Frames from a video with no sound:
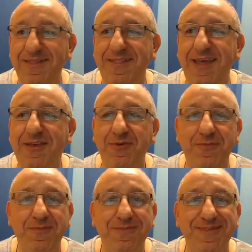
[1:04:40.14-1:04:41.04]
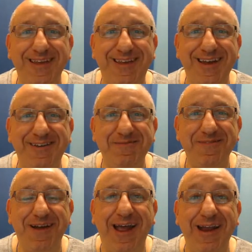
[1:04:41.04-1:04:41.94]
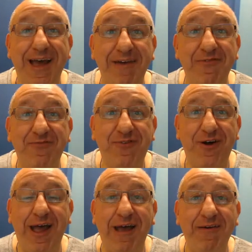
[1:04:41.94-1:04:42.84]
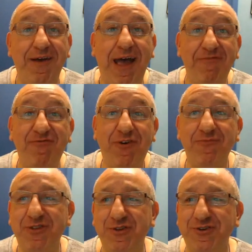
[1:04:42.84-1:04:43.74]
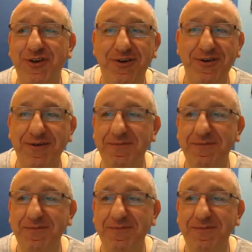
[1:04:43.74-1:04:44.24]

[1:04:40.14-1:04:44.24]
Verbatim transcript: Thank you. Take care and have a fun have fun with your dog.